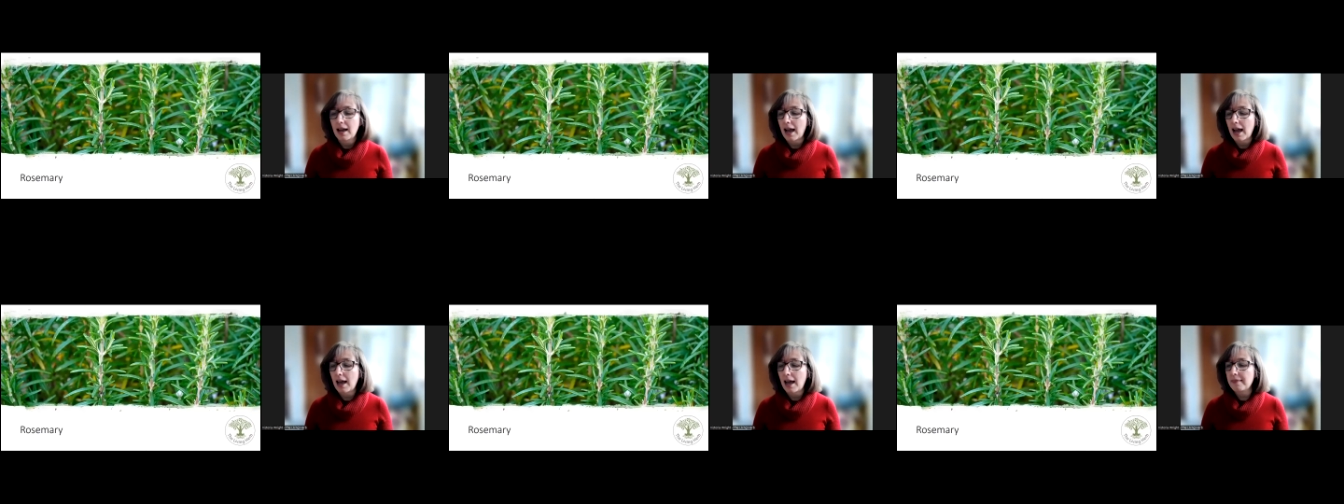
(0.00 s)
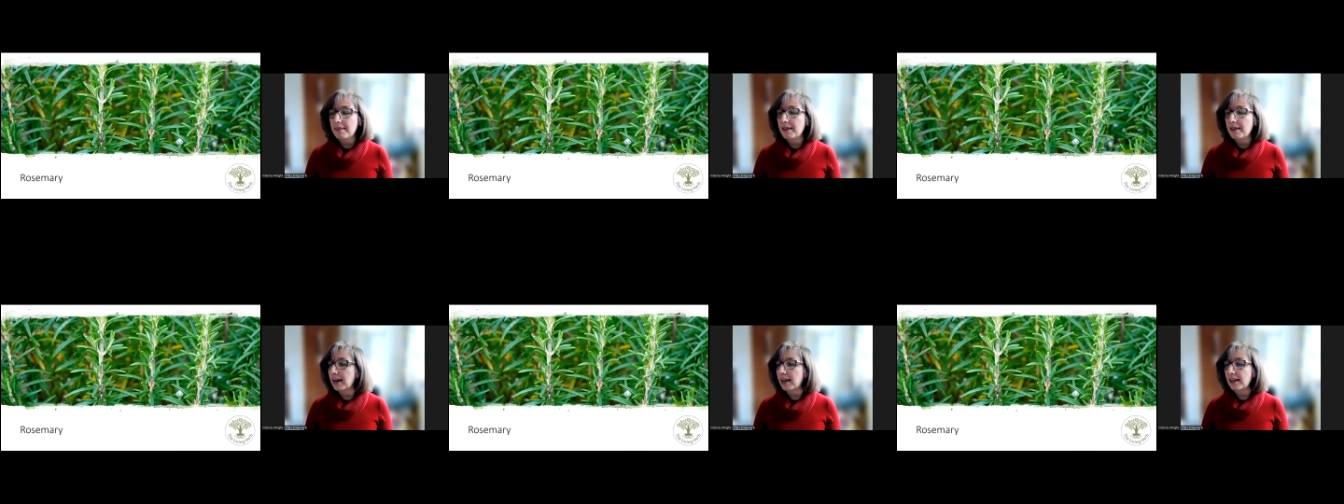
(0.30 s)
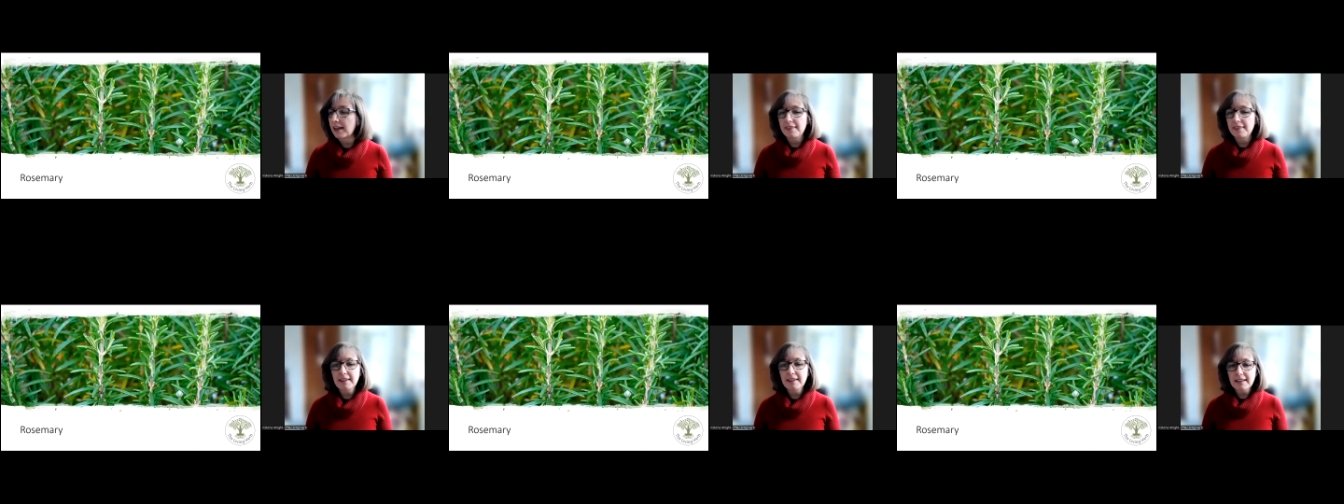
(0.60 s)
And then I
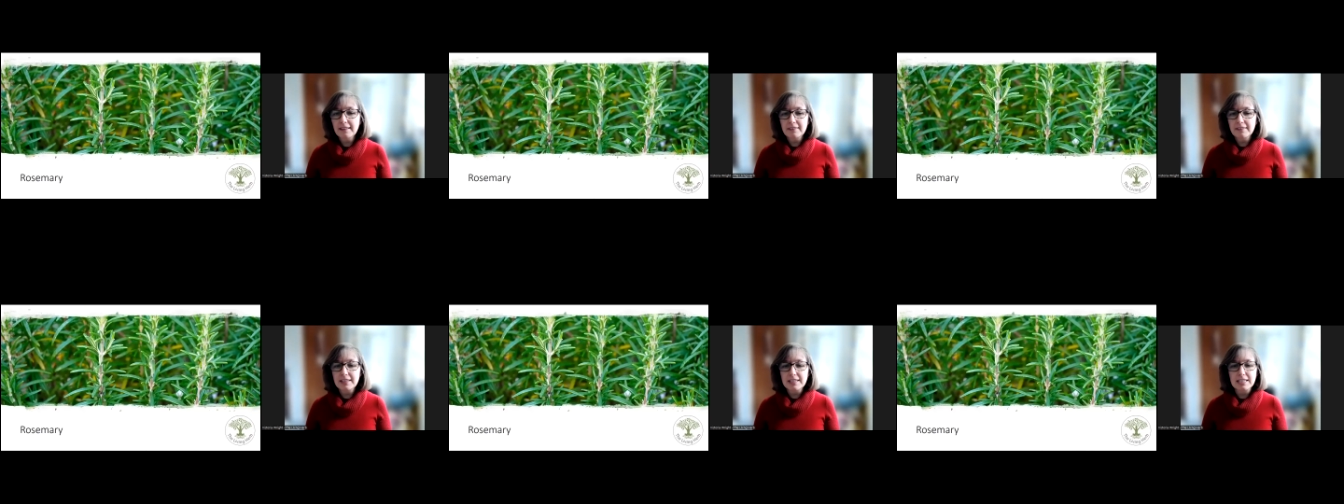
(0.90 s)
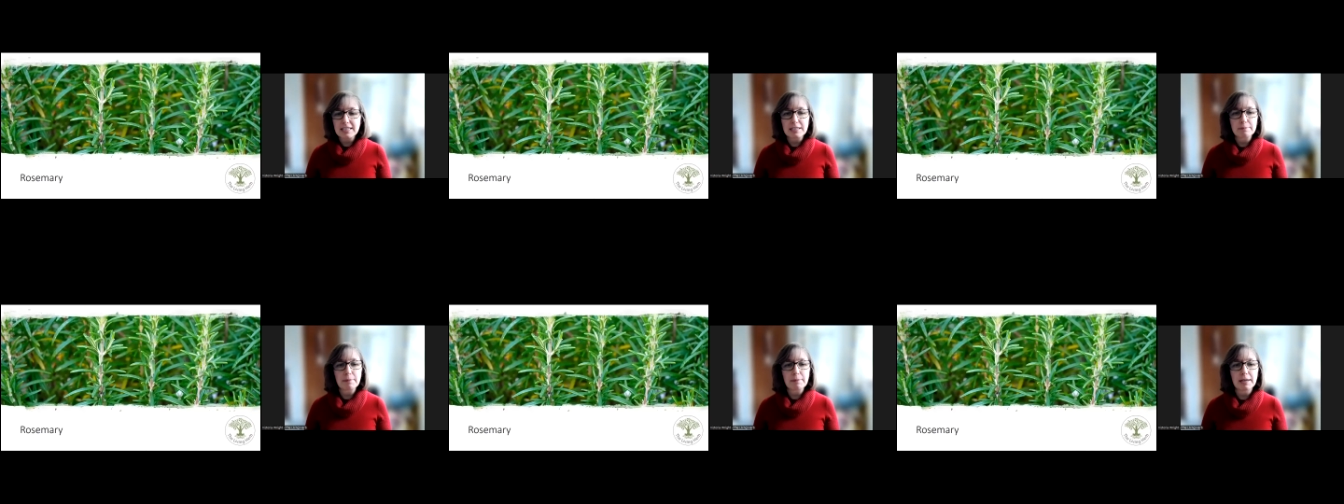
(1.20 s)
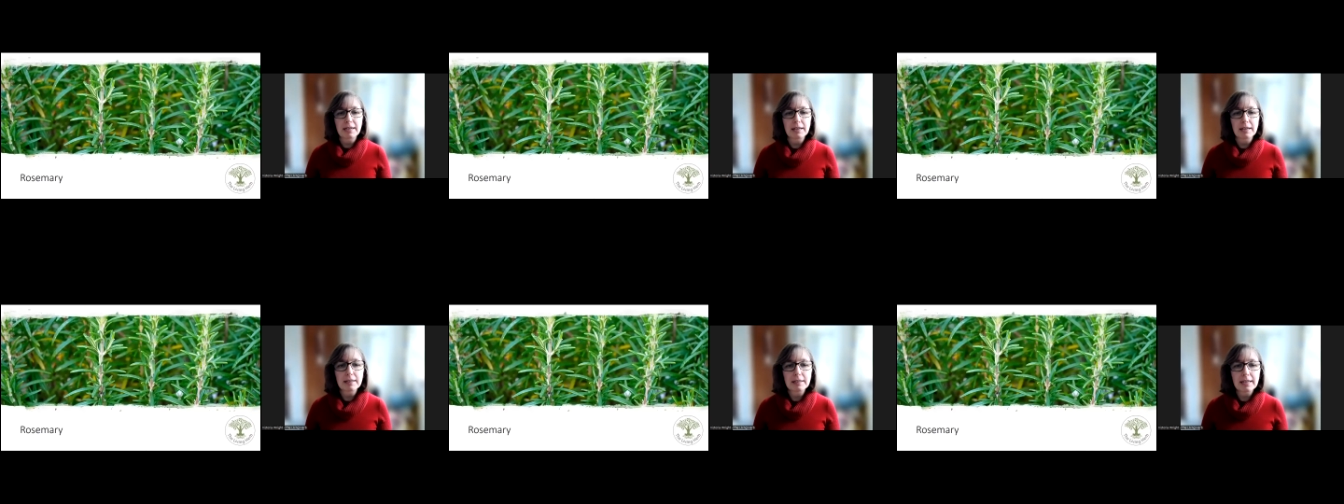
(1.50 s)
think this is
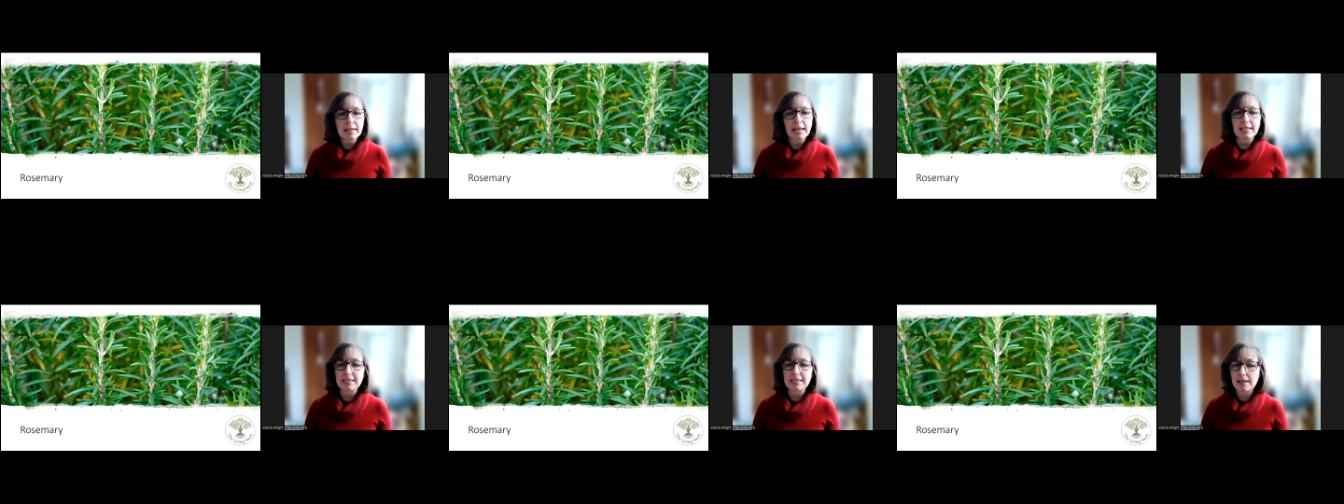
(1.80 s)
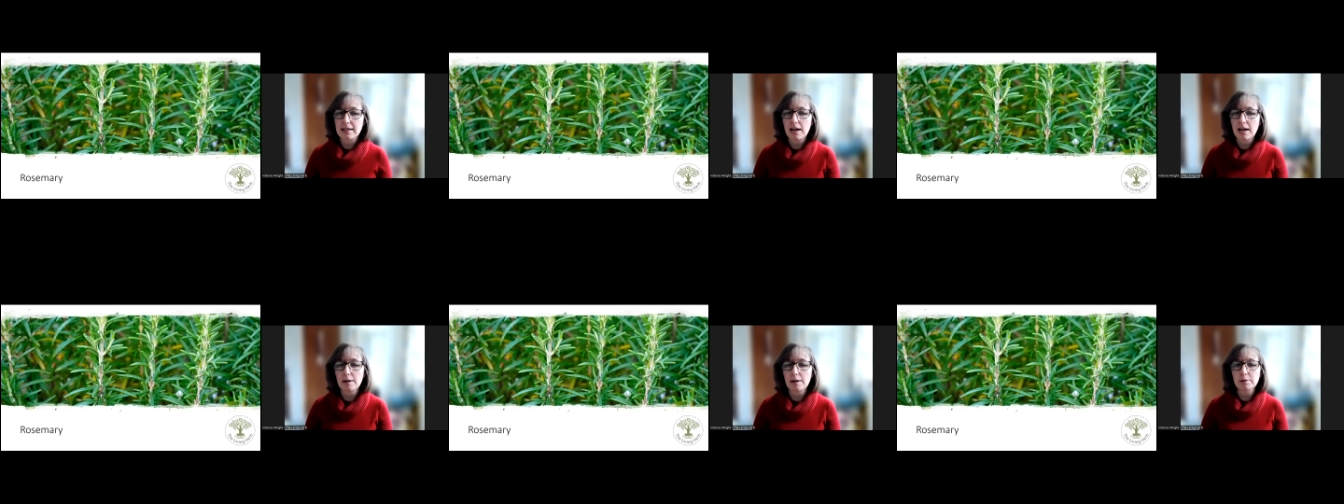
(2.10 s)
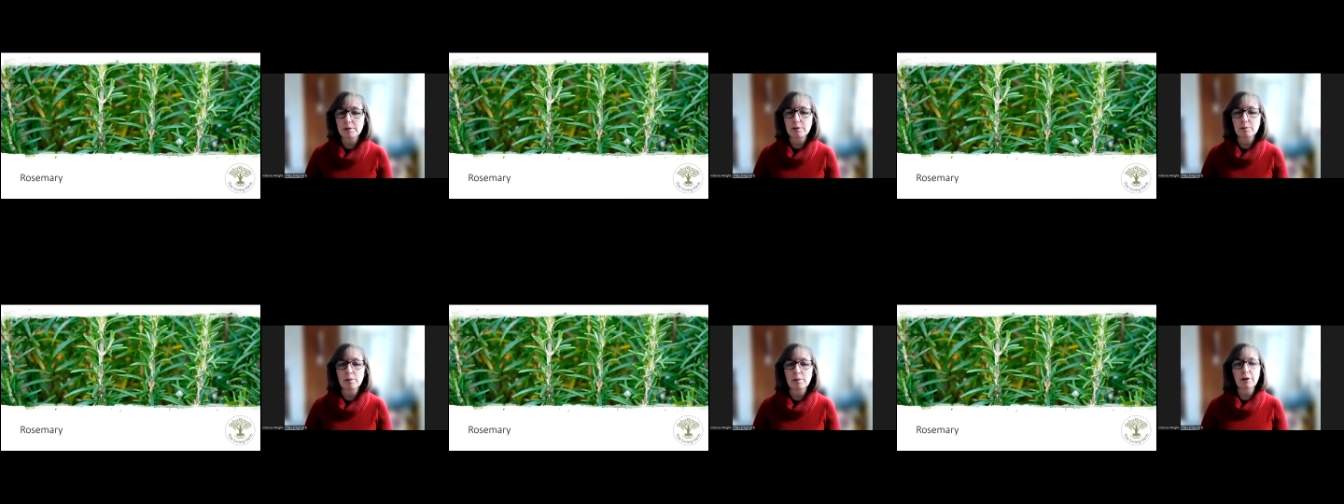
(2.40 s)
my last
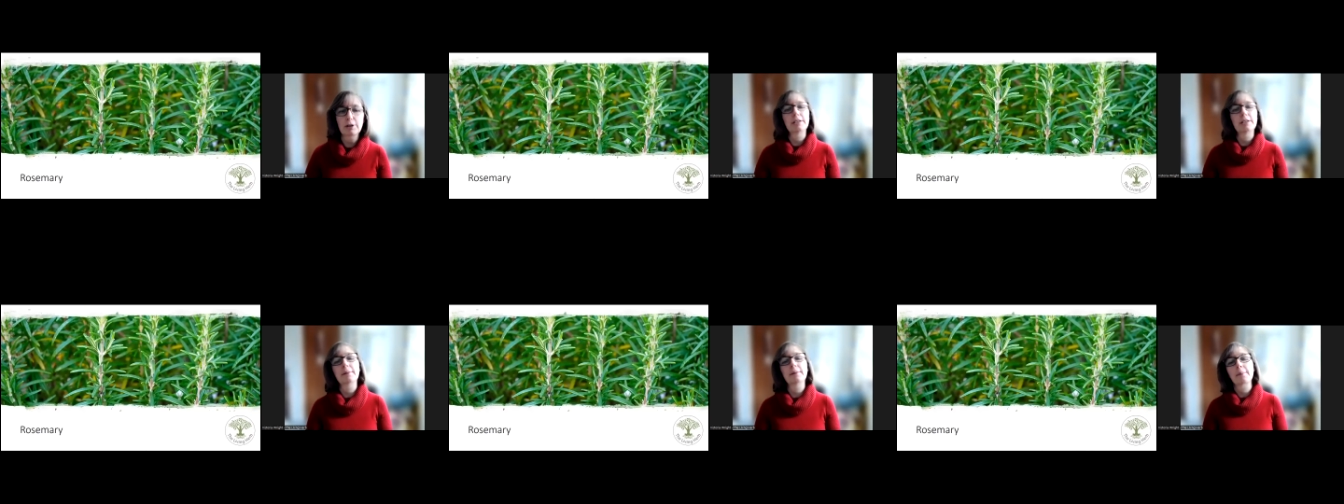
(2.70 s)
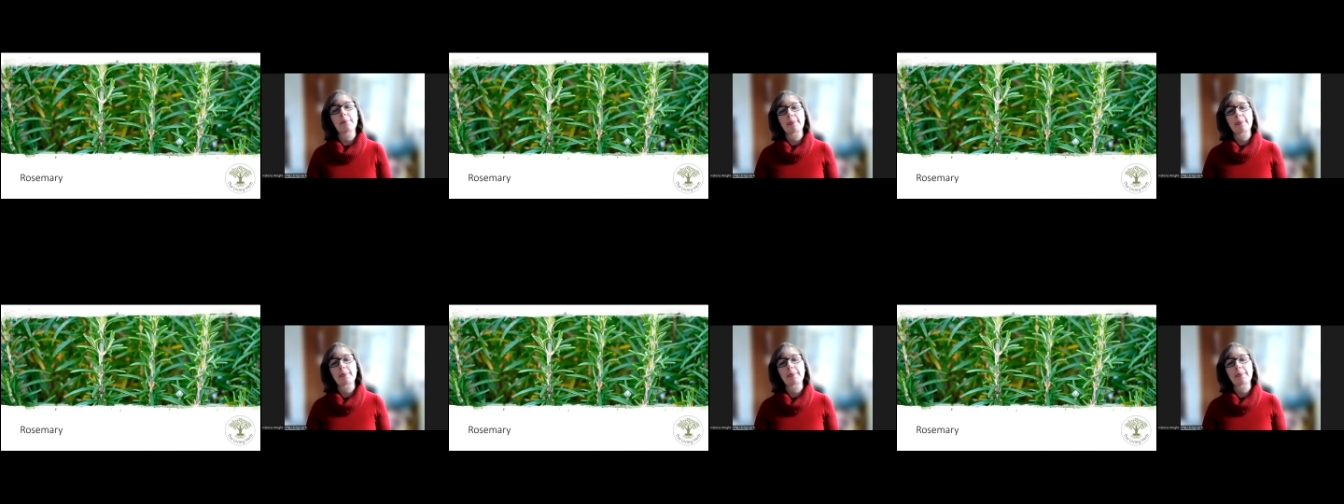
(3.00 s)
herbal one,